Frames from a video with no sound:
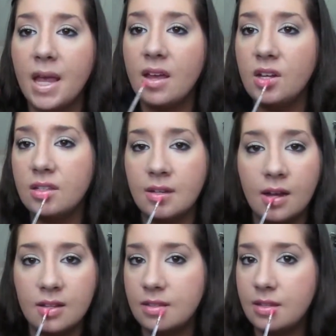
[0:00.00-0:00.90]
and it's
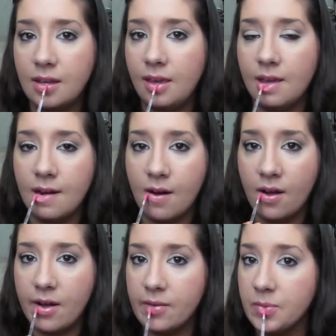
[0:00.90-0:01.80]
not sticky at all.
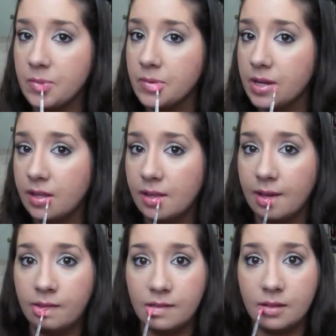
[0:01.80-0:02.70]
I really
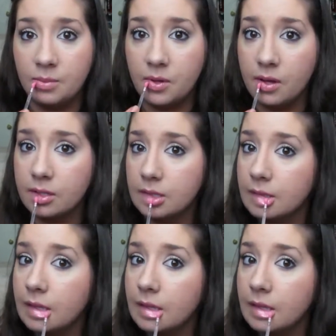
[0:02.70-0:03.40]
like this lip gloss,